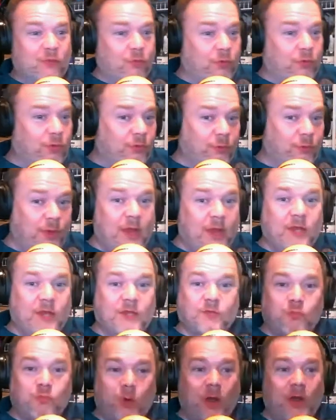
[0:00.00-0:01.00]
of the
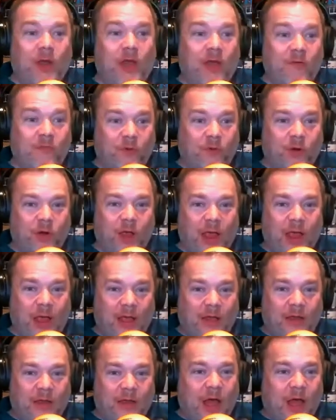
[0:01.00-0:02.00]
Rings, whatever,
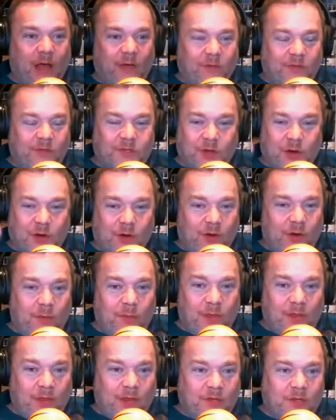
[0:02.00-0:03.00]
and it's already
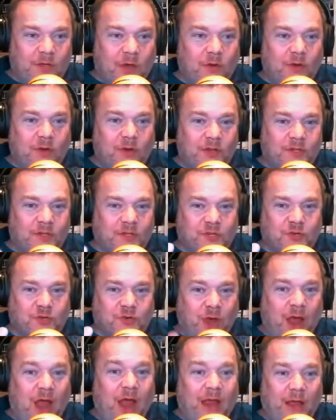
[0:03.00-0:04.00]
being touted as a
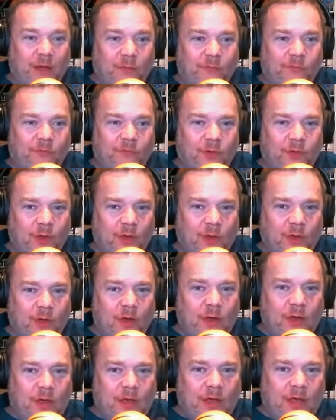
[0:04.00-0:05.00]
triumph
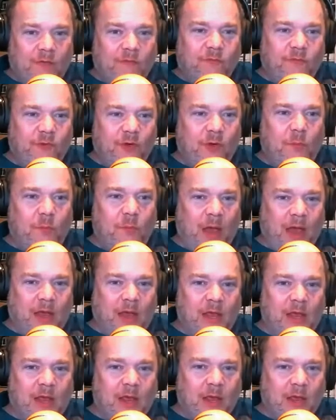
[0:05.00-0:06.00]
in
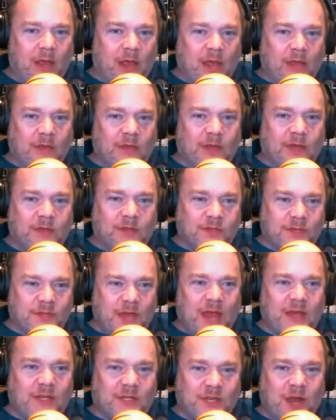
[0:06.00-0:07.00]
filmmaking, and
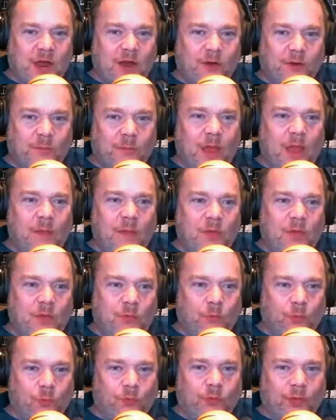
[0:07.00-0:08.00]
Zack Snyder may be
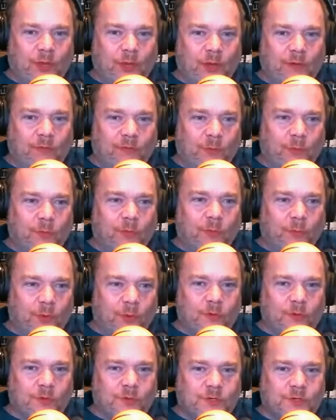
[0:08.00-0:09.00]
ruling from the
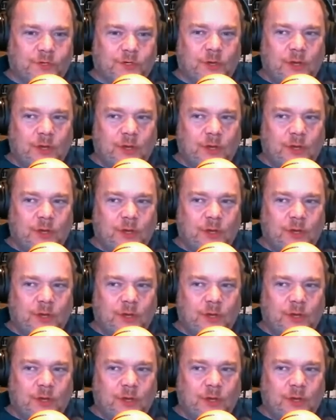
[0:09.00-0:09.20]
roost.